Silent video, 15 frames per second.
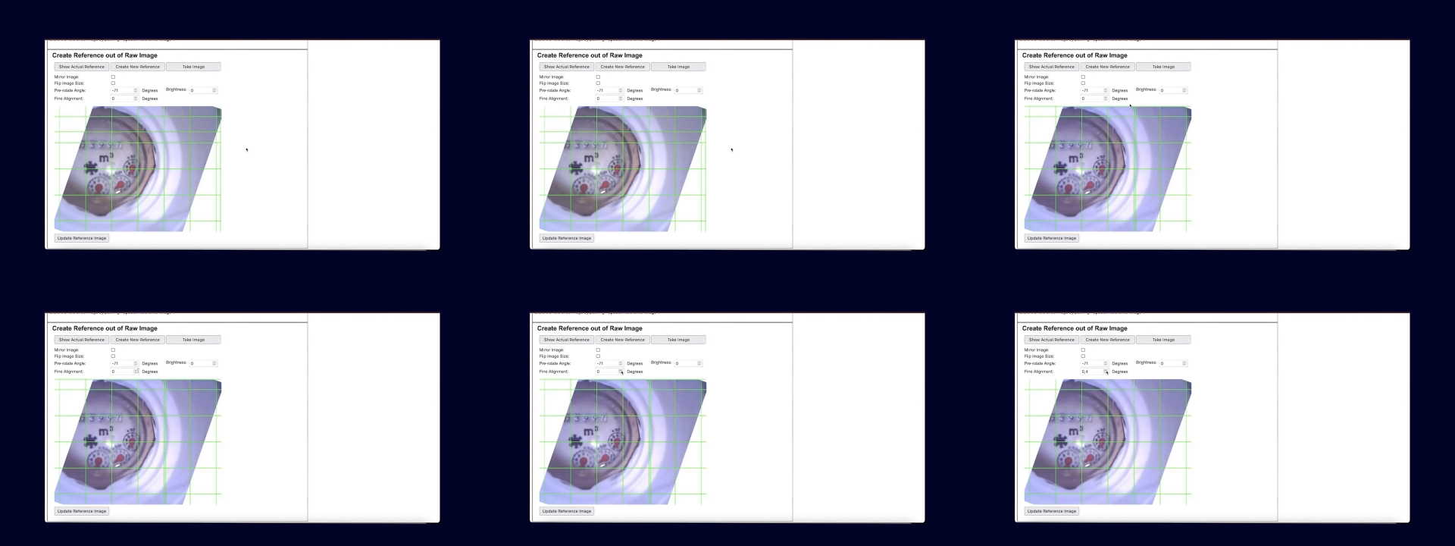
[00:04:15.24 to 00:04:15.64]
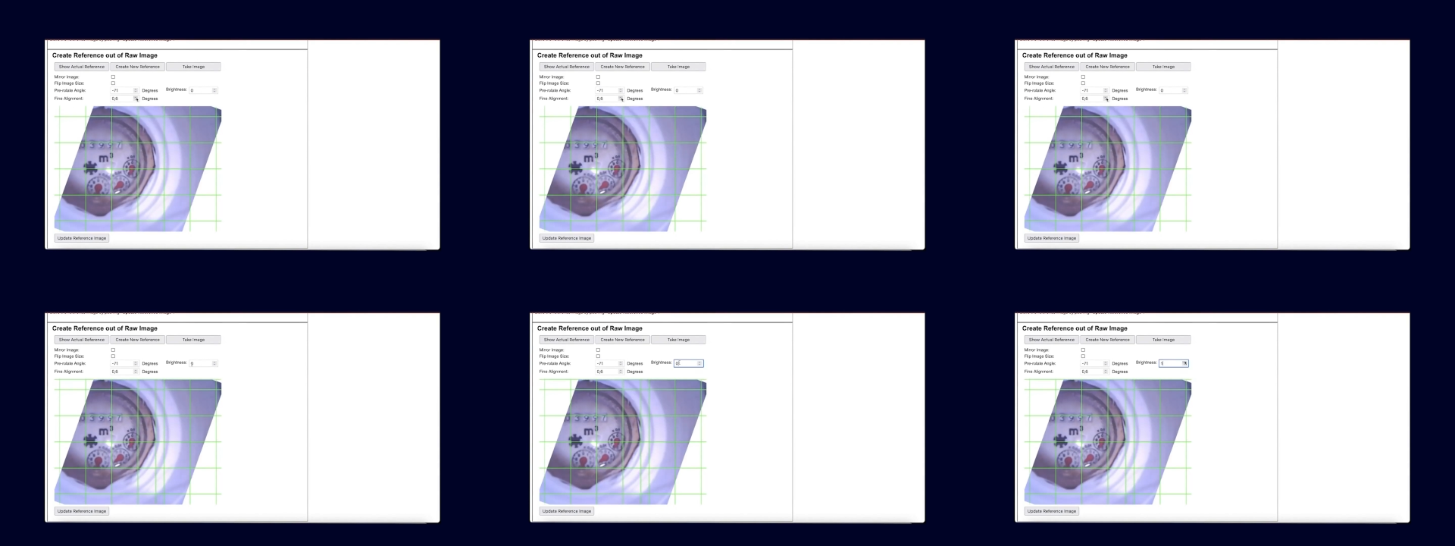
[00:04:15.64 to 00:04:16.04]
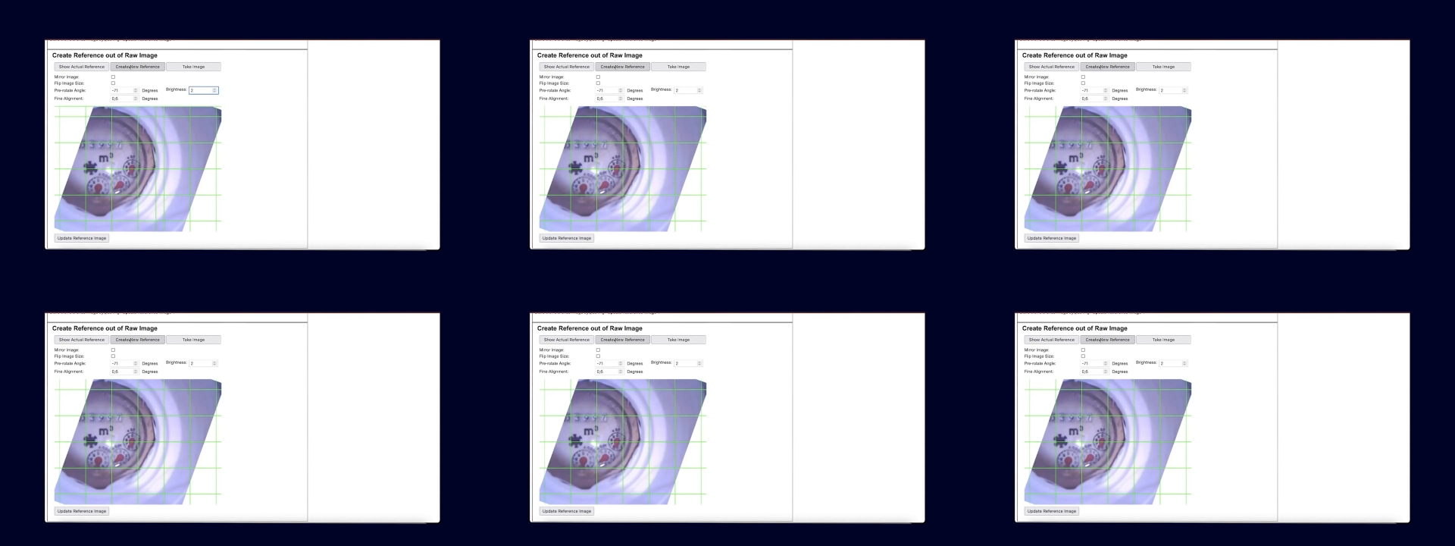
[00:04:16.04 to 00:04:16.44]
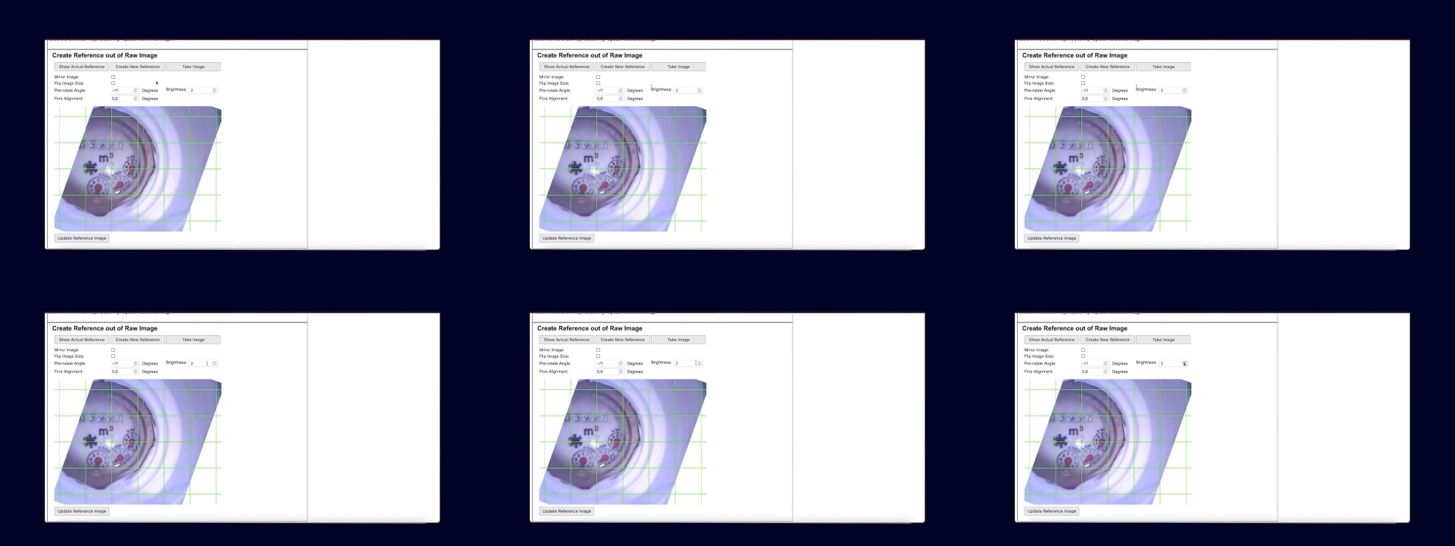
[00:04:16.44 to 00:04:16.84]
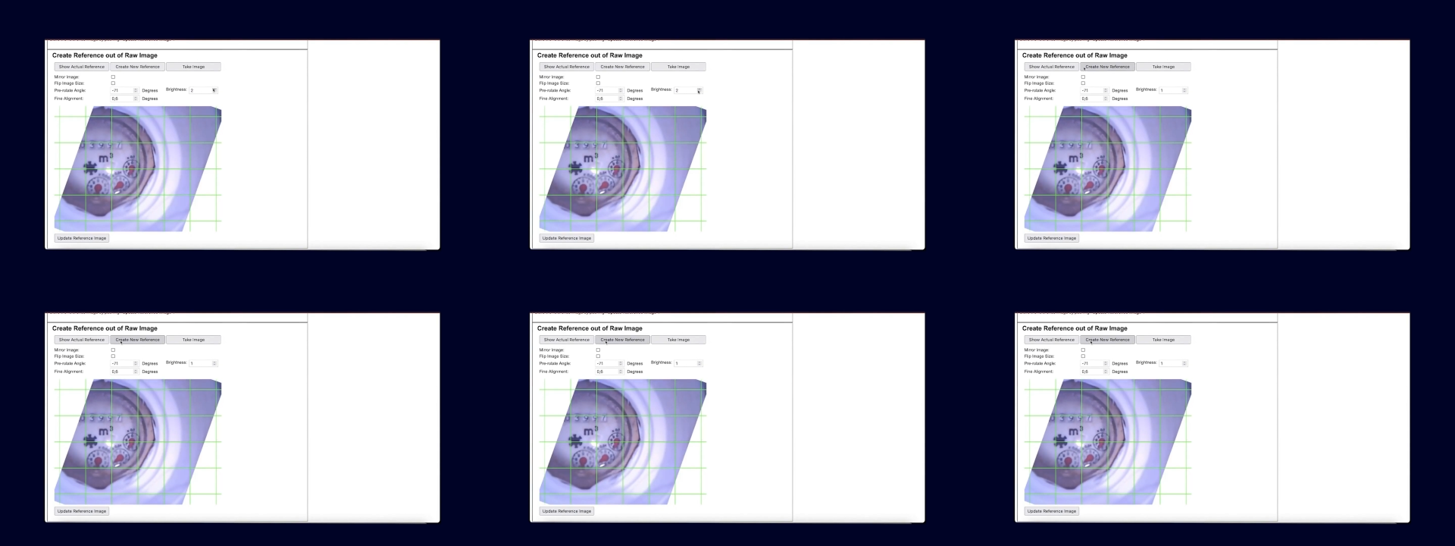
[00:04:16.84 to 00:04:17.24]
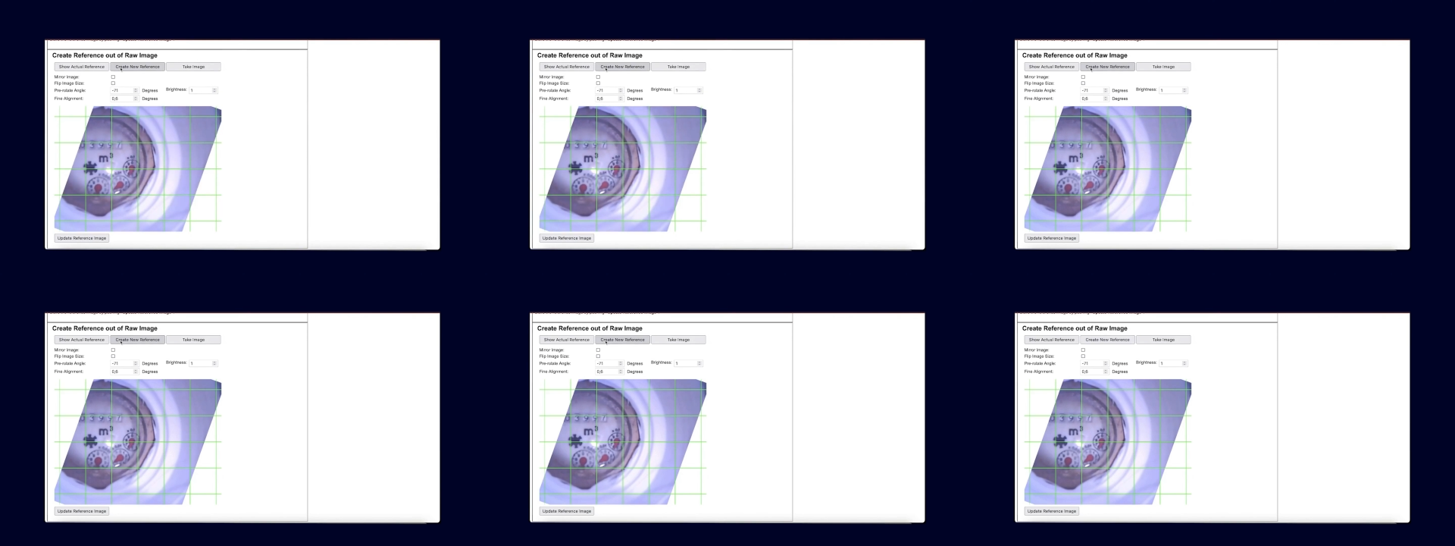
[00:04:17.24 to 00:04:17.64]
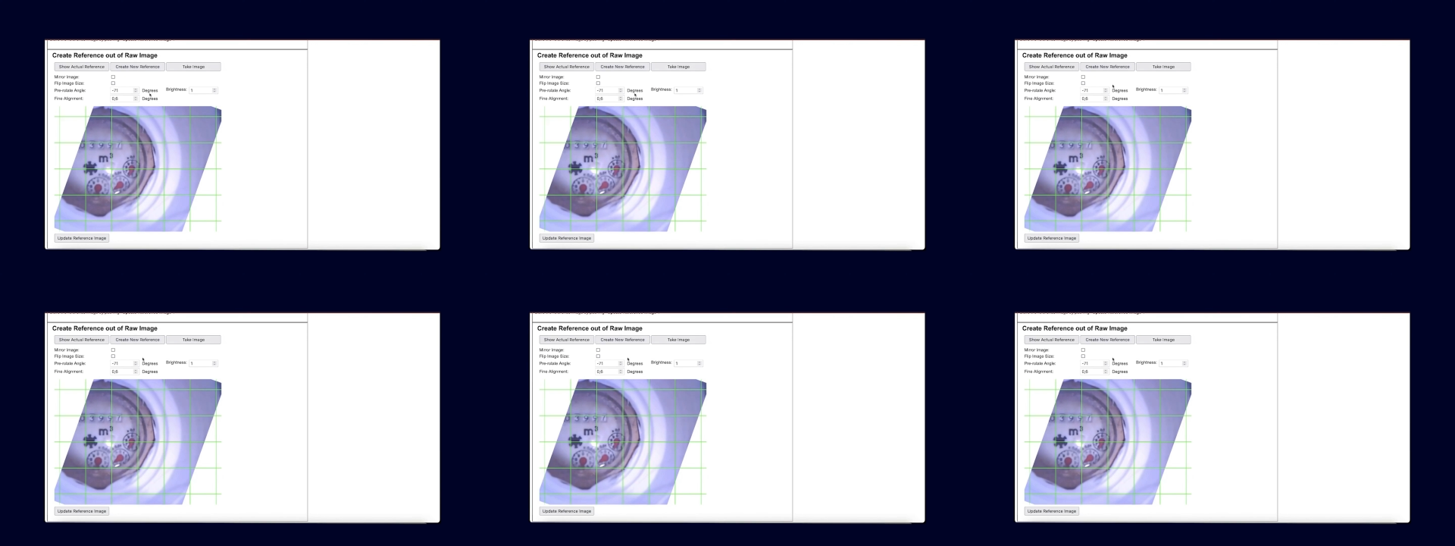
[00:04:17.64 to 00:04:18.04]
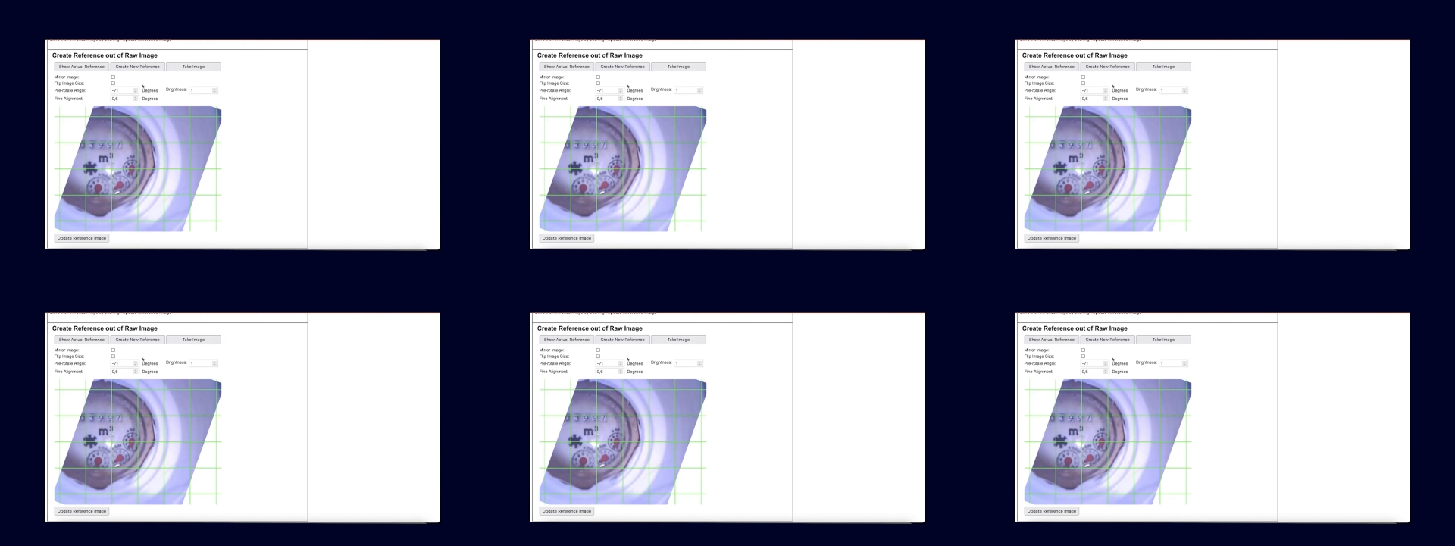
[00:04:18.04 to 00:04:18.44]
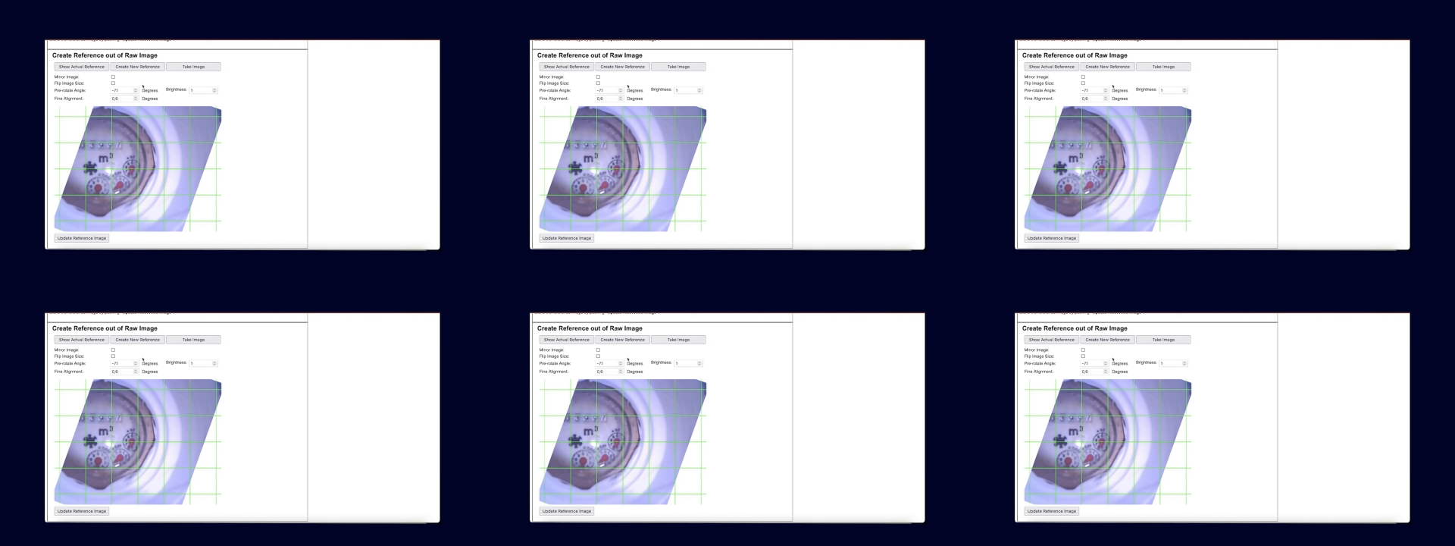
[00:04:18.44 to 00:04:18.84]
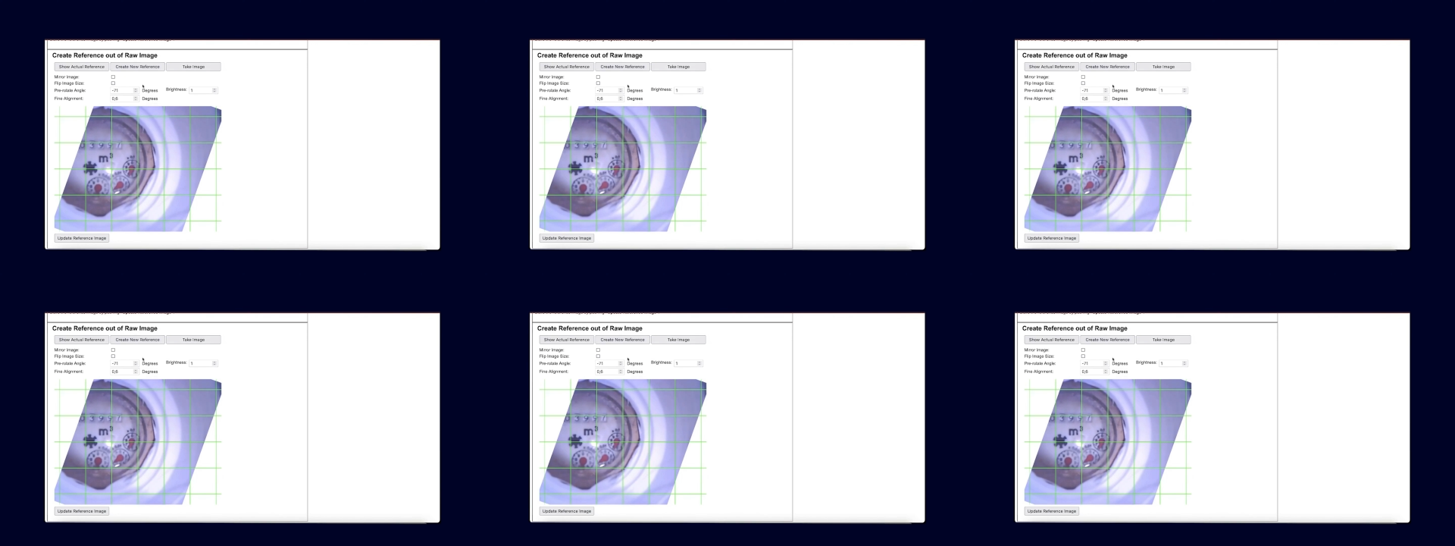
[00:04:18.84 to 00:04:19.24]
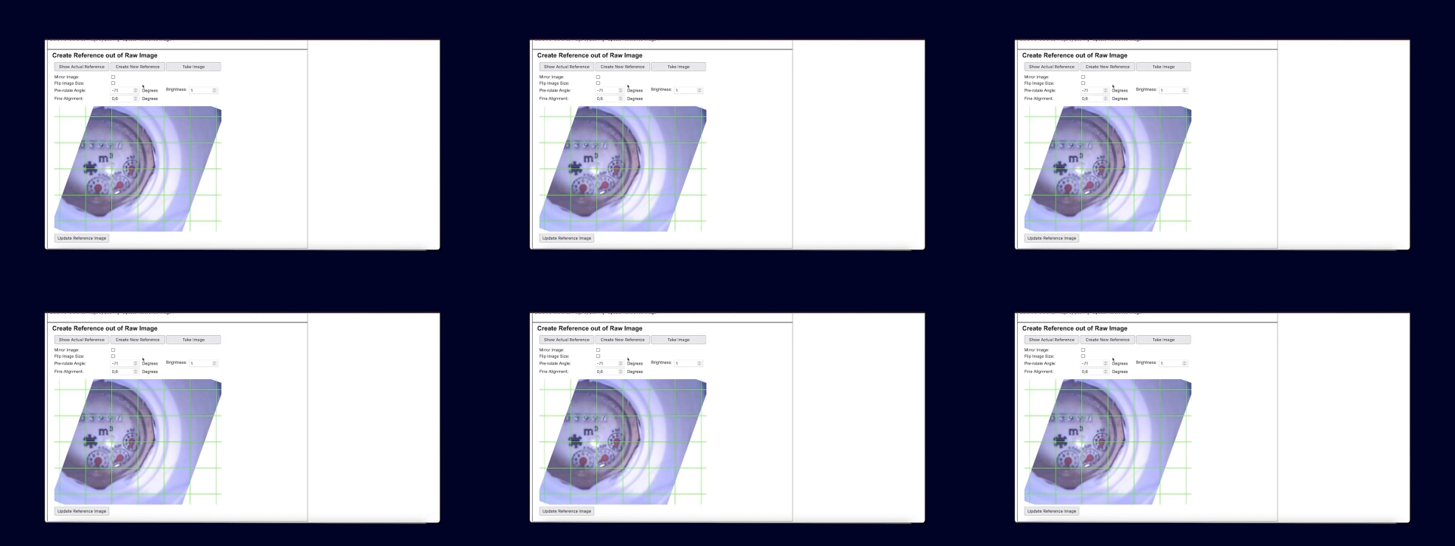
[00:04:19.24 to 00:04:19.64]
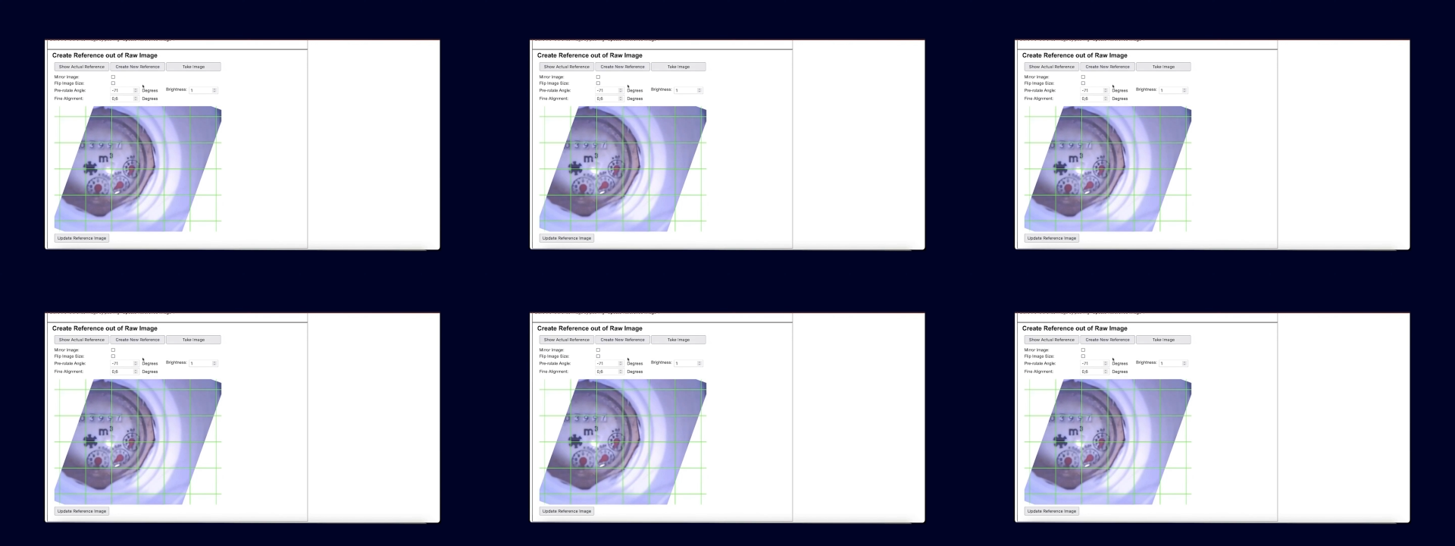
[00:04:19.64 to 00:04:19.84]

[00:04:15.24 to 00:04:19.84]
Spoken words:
(no speaker visible)